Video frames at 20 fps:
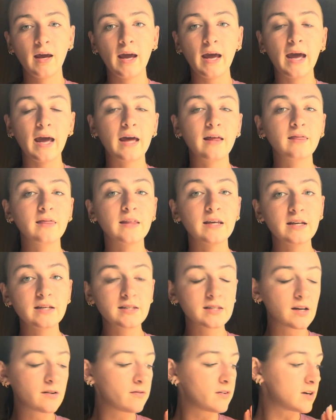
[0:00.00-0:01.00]
And these
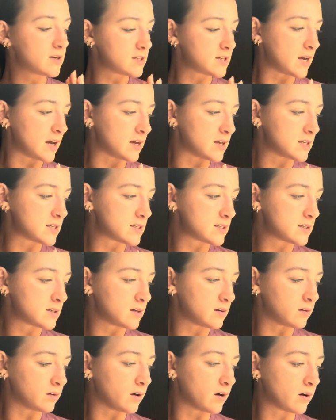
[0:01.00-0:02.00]
different tests
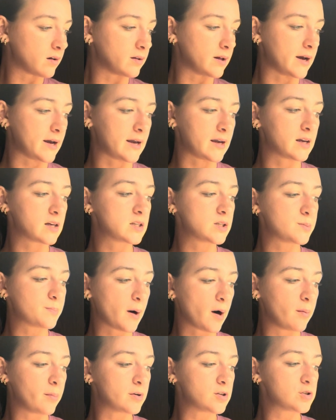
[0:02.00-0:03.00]
look like
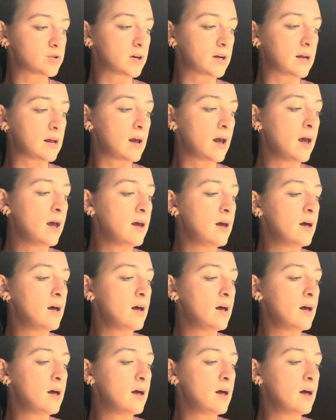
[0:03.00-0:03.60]
spirometry,